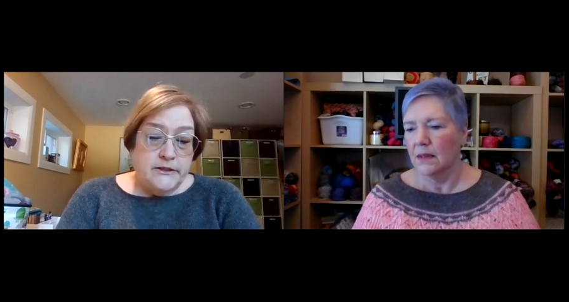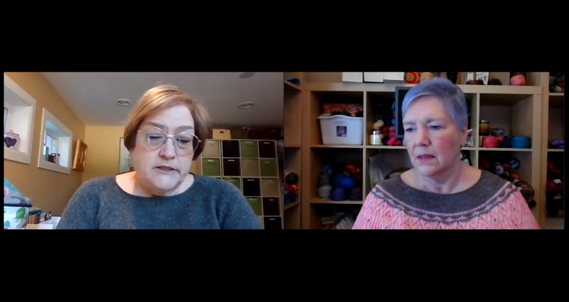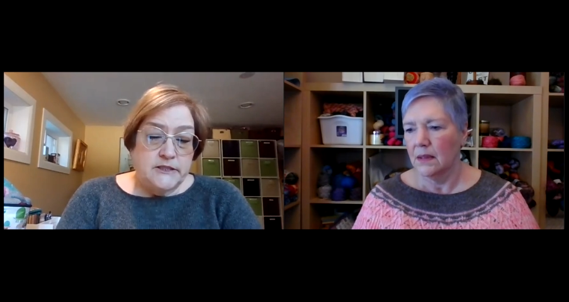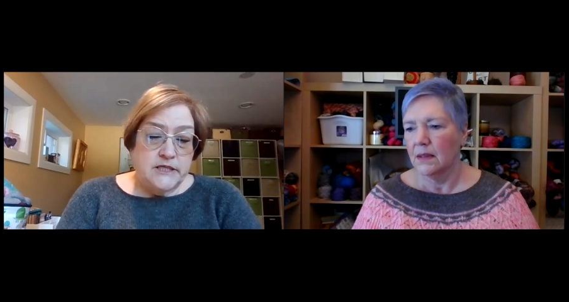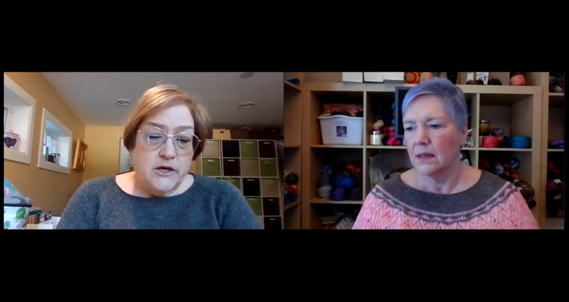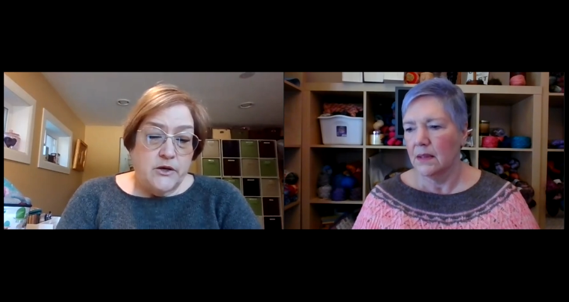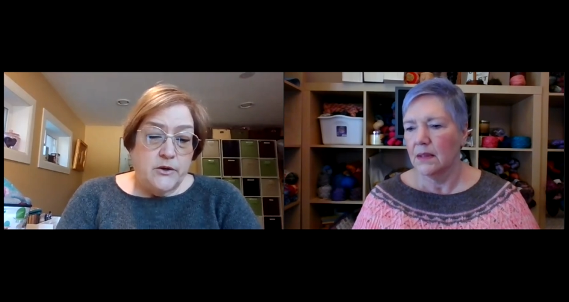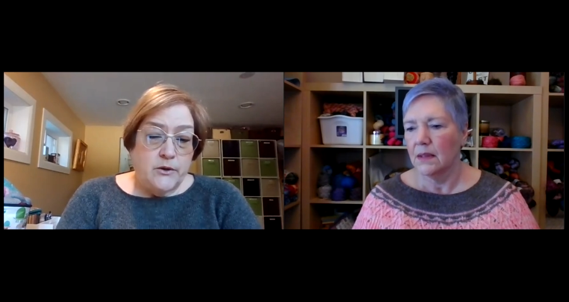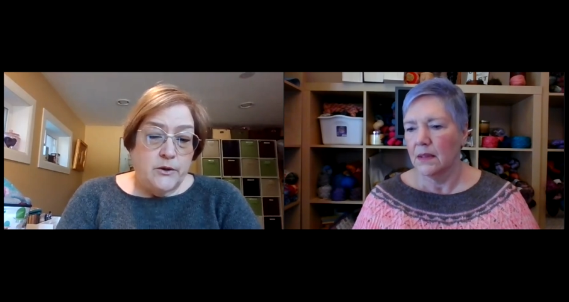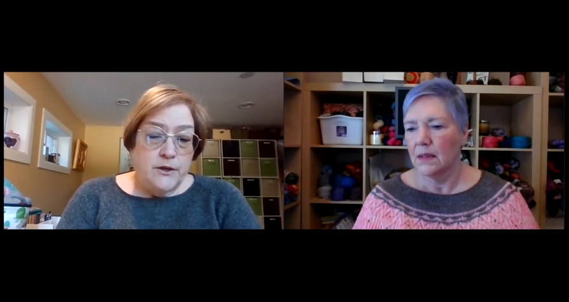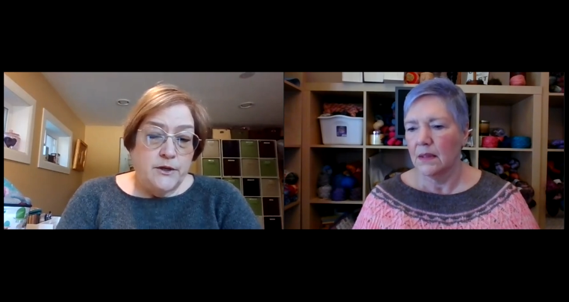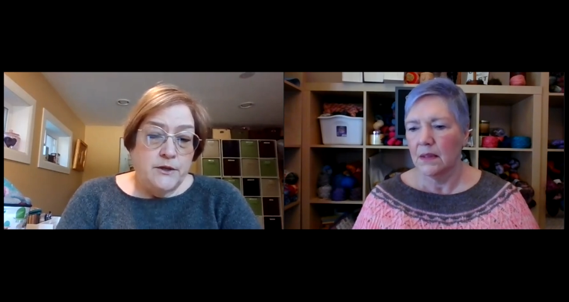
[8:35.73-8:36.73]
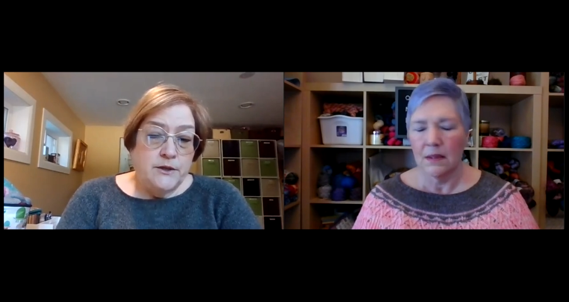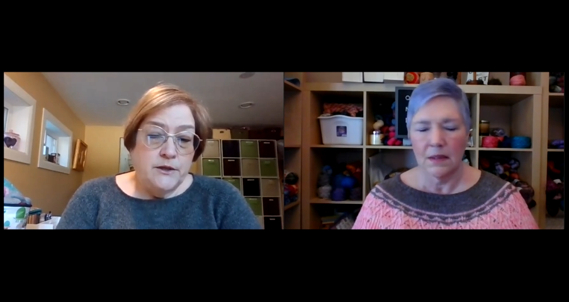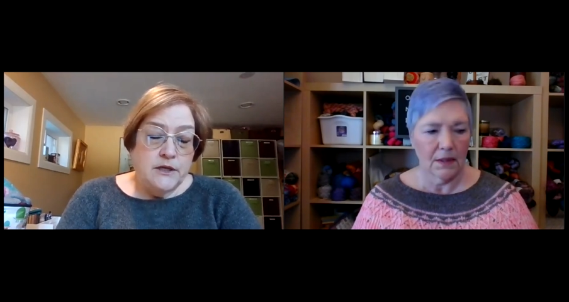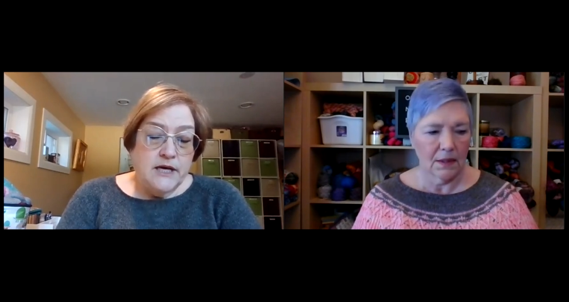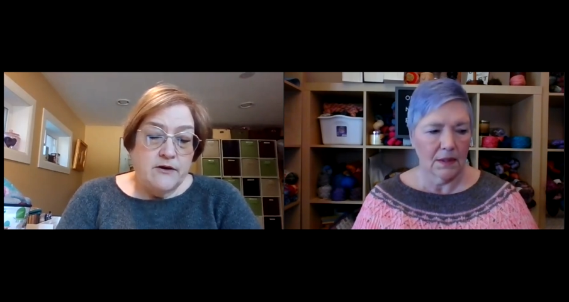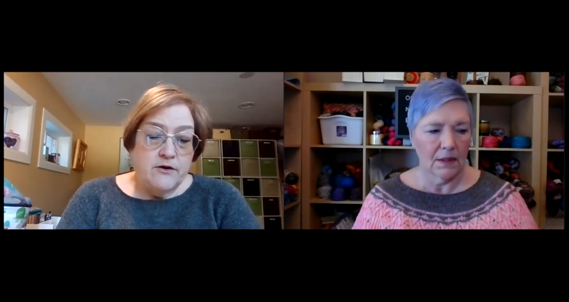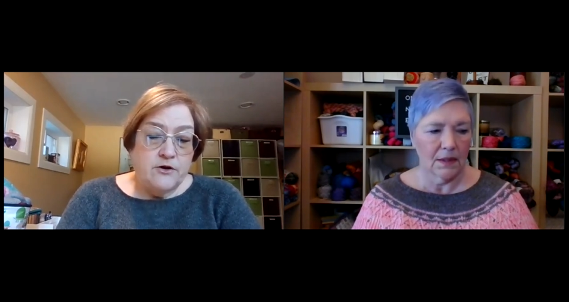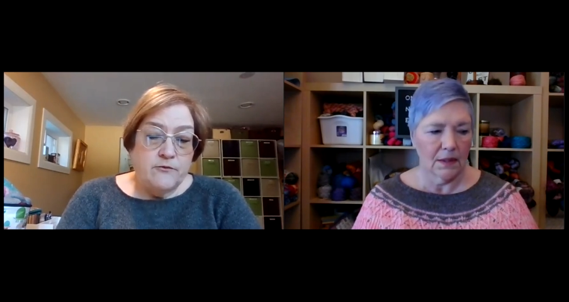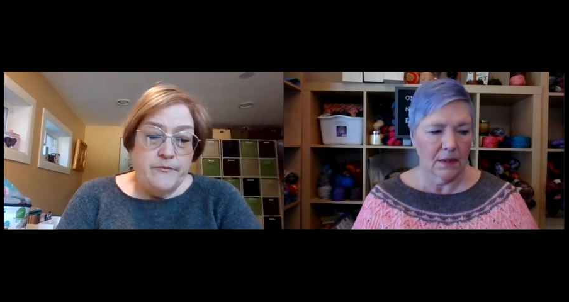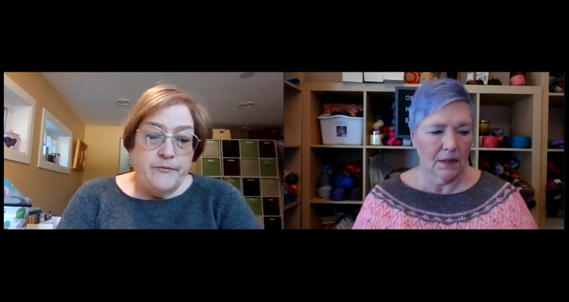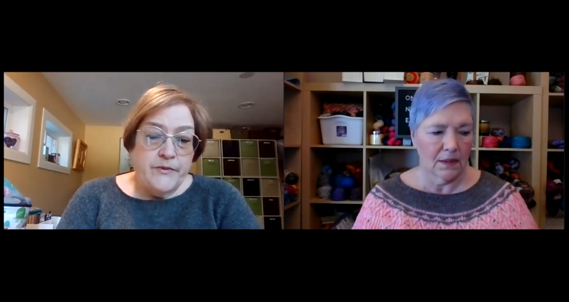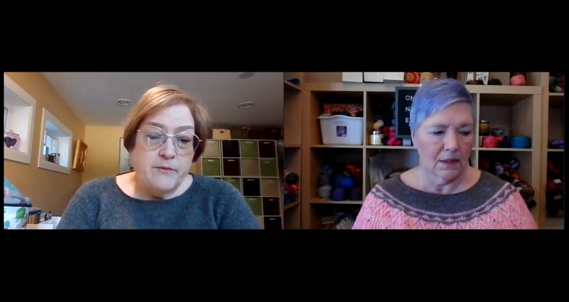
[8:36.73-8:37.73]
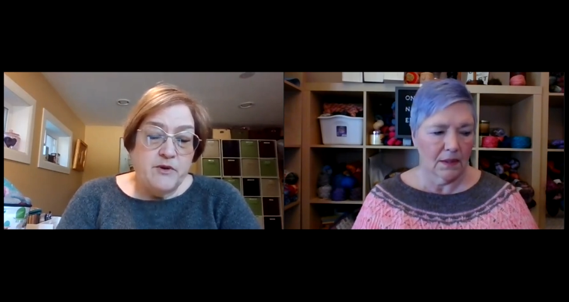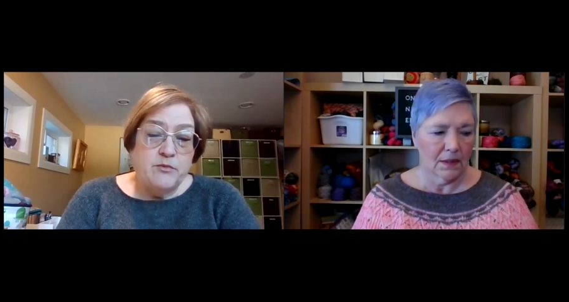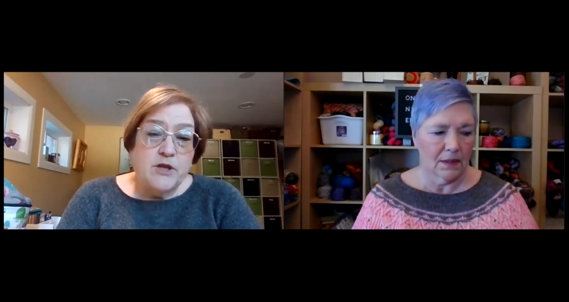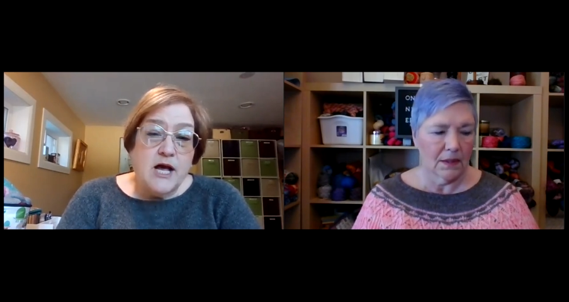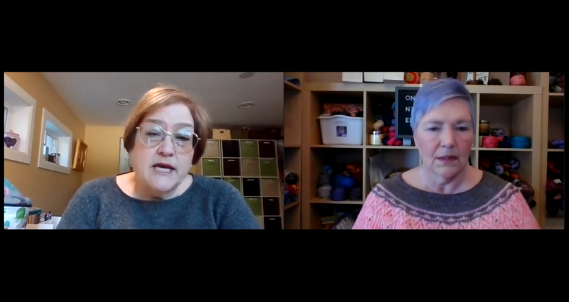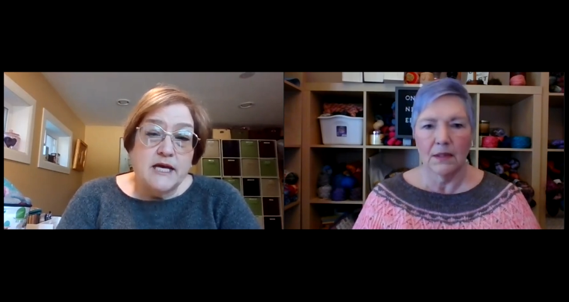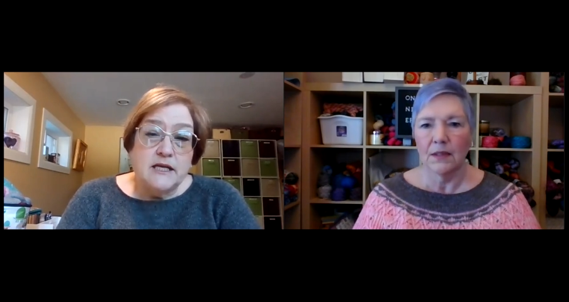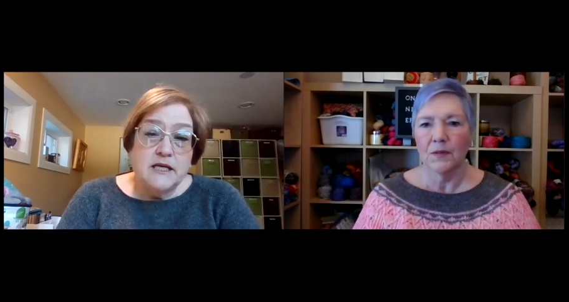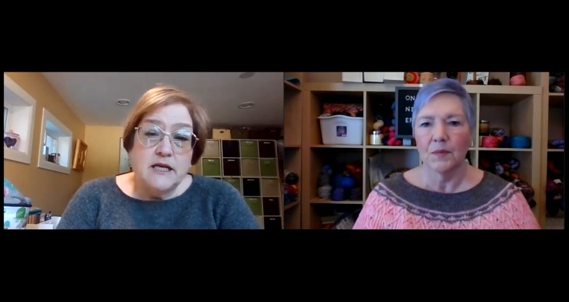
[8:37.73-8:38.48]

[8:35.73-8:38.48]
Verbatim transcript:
Speaker 1: So I don't know. I'm going to block it.